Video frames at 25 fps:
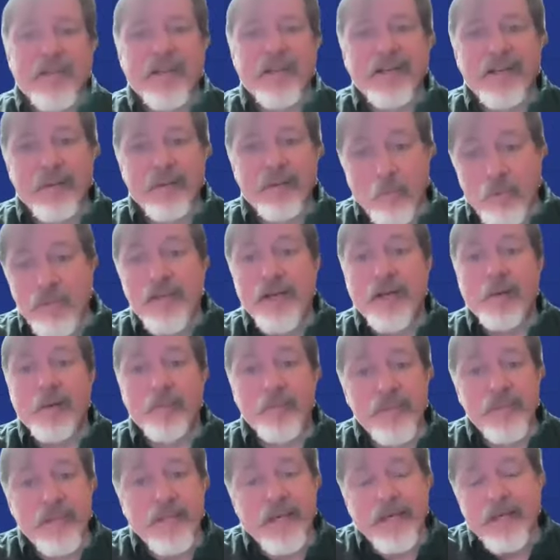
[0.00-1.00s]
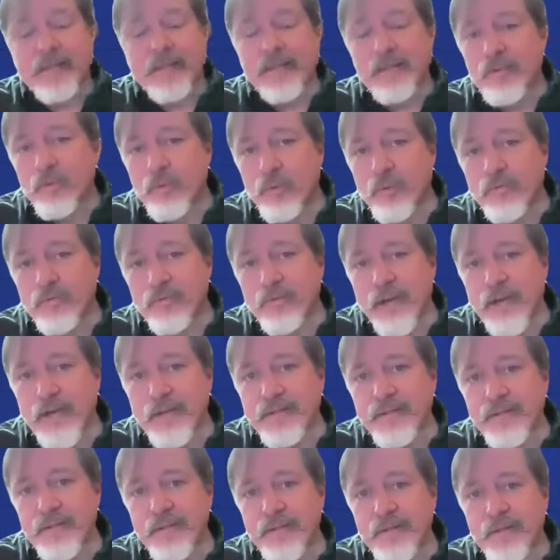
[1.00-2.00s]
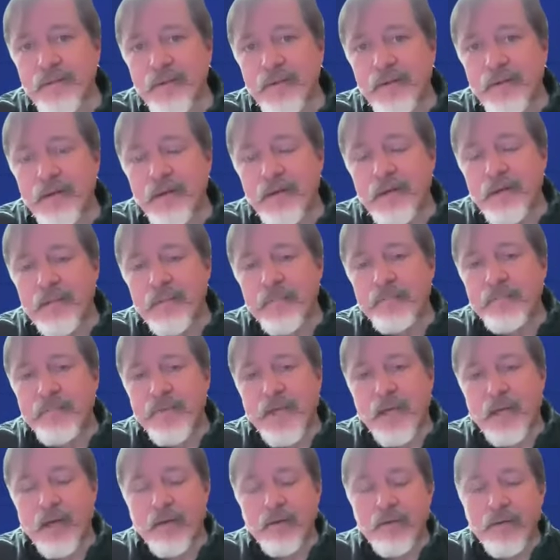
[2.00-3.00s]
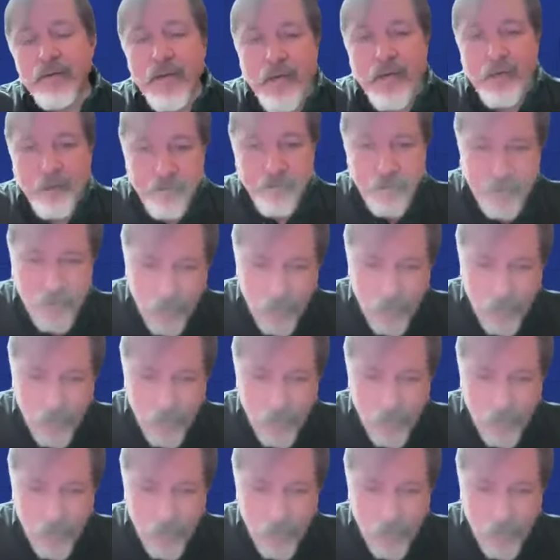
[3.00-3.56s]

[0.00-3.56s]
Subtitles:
that we helped to get out the door faster. Not only